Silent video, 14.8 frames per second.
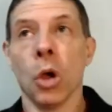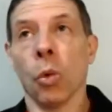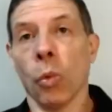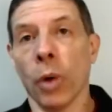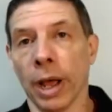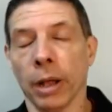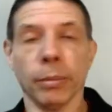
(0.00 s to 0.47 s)

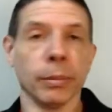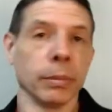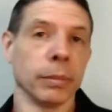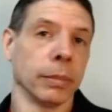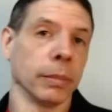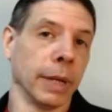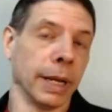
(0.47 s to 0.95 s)
Well,
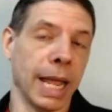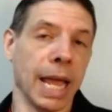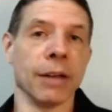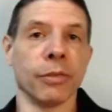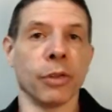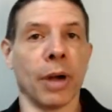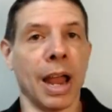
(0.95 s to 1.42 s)
again,
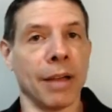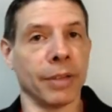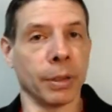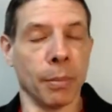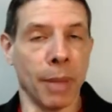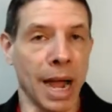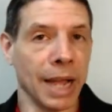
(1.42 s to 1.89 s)
if they're
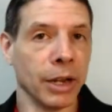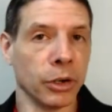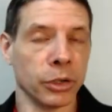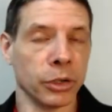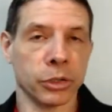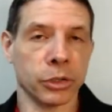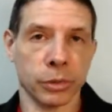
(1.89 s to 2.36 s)
having
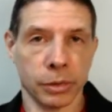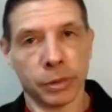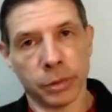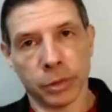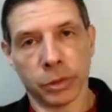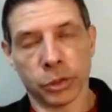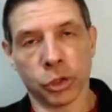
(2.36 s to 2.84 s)
minor
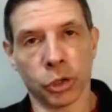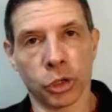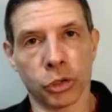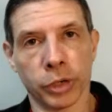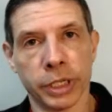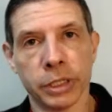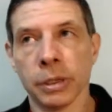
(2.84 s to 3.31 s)

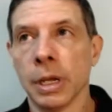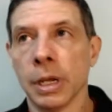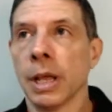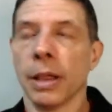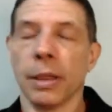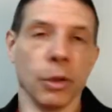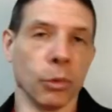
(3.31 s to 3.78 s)
surgeries,
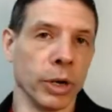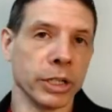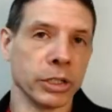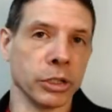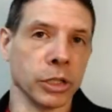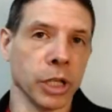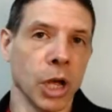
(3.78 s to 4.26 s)
the
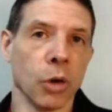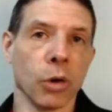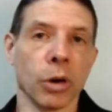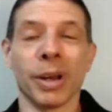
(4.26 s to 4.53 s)
risk is lower.